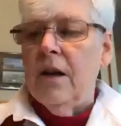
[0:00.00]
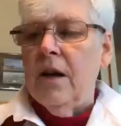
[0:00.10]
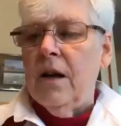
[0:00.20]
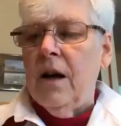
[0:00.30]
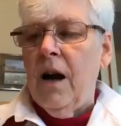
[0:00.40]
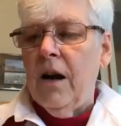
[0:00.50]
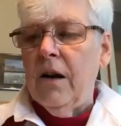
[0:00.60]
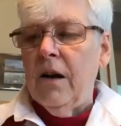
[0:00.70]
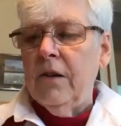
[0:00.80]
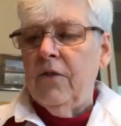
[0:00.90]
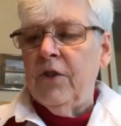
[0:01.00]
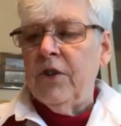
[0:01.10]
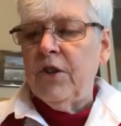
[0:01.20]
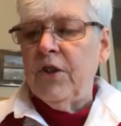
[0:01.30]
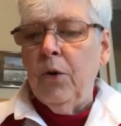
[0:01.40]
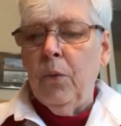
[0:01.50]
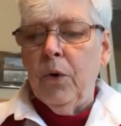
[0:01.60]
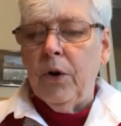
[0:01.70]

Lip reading: Hard physical work.